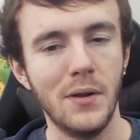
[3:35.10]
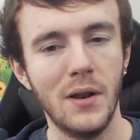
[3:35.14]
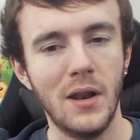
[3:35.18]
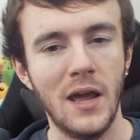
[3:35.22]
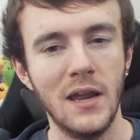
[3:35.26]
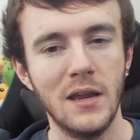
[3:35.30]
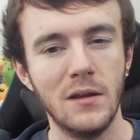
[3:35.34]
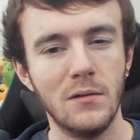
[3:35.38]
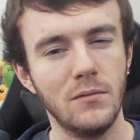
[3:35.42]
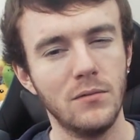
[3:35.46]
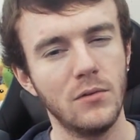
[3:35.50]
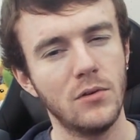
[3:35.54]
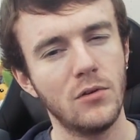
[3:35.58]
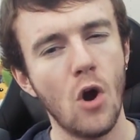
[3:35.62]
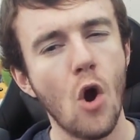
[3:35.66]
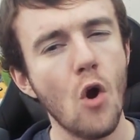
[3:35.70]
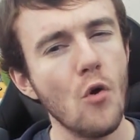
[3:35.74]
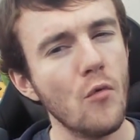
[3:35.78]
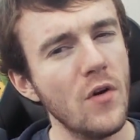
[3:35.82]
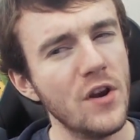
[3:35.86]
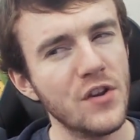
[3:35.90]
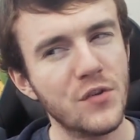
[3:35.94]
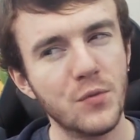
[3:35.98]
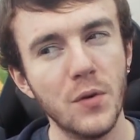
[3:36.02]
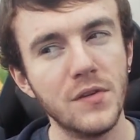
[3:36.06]
like,
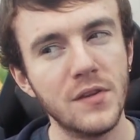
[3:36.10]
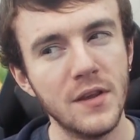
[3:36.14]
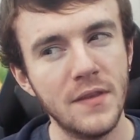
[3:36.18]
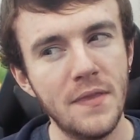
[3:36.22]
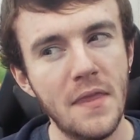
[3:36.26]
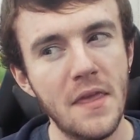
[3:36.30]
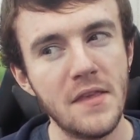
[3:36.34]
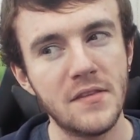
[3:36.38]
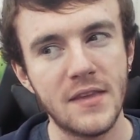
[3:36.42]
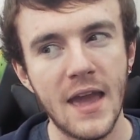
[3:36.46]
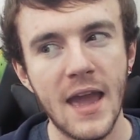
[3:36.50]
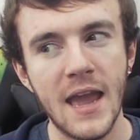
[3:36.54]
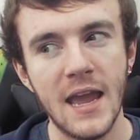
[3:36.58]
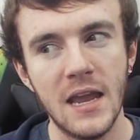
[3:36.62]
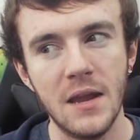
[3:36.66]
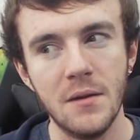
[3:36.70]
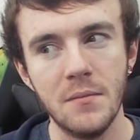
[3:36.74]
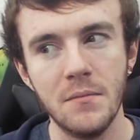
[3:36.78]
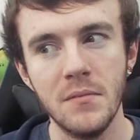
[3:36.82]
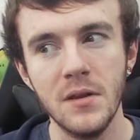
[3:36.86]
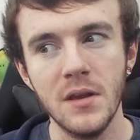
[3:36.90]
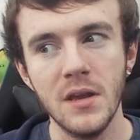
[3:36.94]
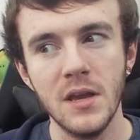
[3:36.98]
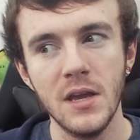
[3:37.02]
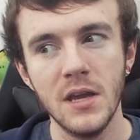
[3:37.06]
Colress was in this
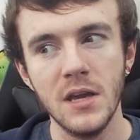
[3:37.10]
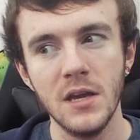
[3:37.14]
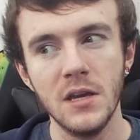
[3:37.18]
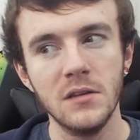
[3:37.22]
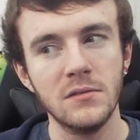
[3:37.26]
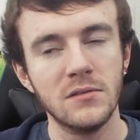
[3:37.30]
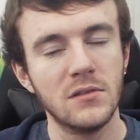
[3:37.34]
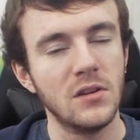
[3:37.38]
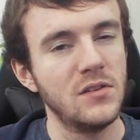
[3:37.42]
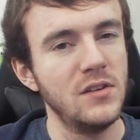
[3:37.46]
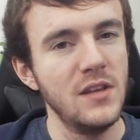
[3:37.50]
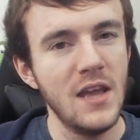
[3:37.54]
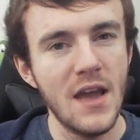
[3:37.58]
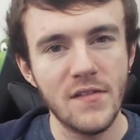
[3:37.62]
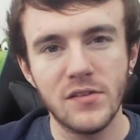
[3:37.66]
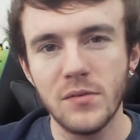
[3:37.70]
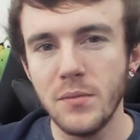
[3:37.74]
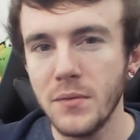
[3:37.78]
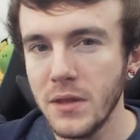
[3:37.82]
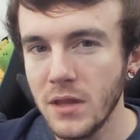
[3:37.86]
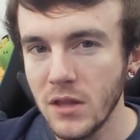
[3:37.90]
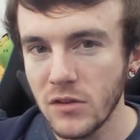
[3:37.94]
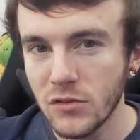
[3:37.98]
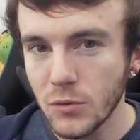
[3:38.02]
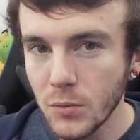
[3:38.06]
game. Does he have
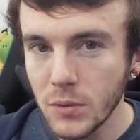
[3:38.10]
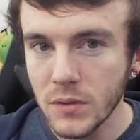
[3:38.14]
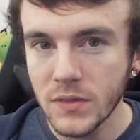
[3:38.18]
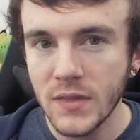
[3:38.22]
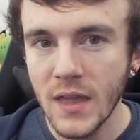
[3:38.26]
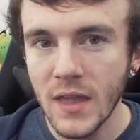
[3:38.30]
something to do with